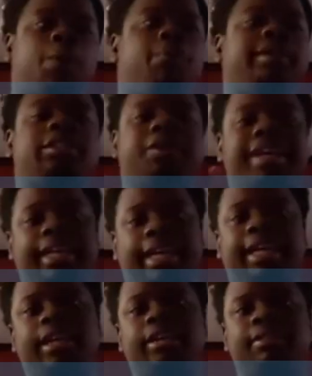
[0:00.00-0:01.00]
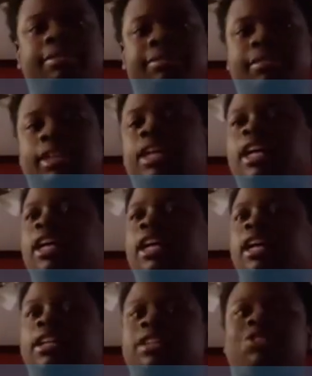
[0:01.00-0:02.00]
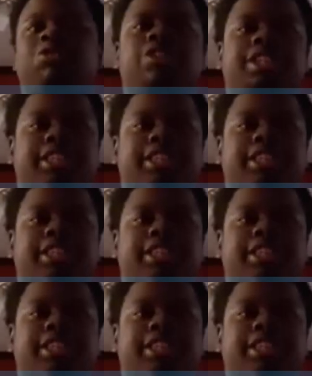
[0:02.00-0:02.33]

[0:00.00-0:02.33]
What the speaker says: went to Atlanta for